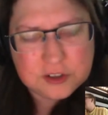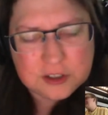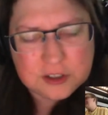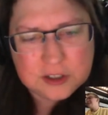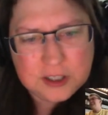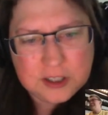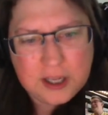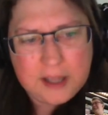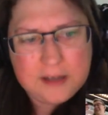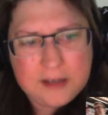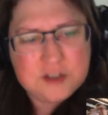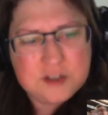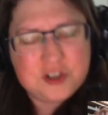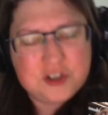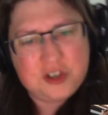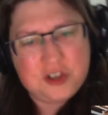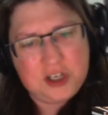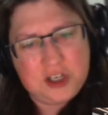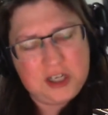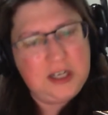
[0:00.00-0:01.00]
and
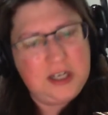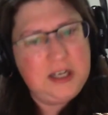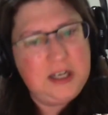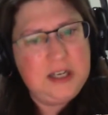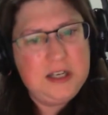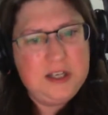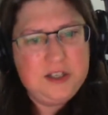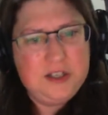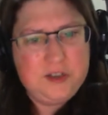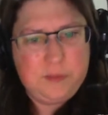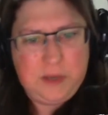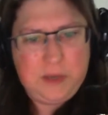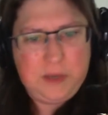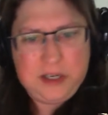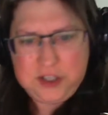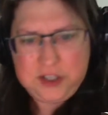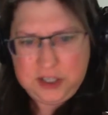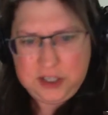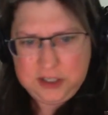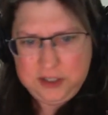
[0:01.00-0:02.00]
she is
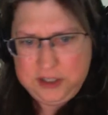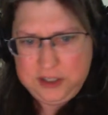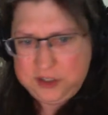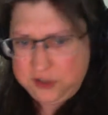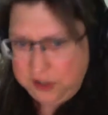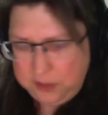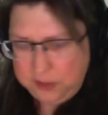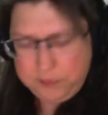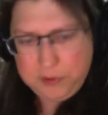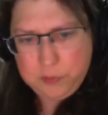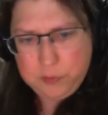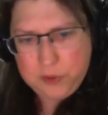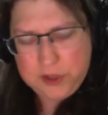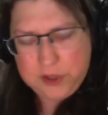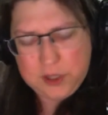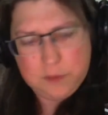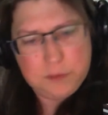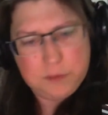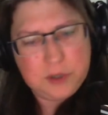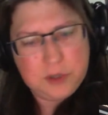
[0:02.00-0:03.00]
basically sleeping with
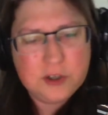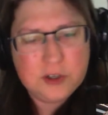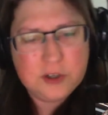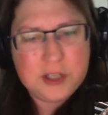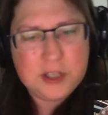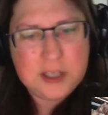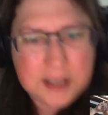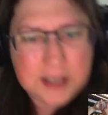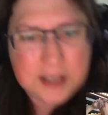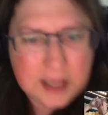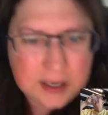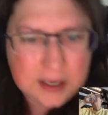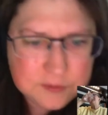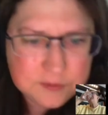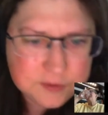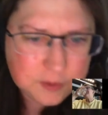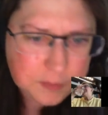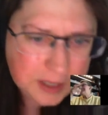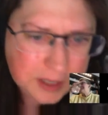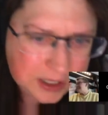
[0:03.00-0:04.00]
him purely to get
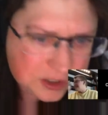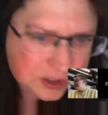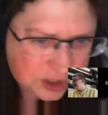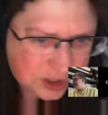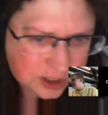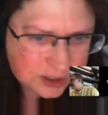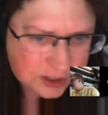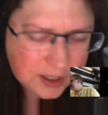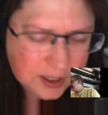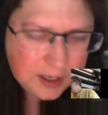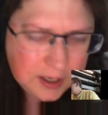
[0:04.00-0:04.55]
information.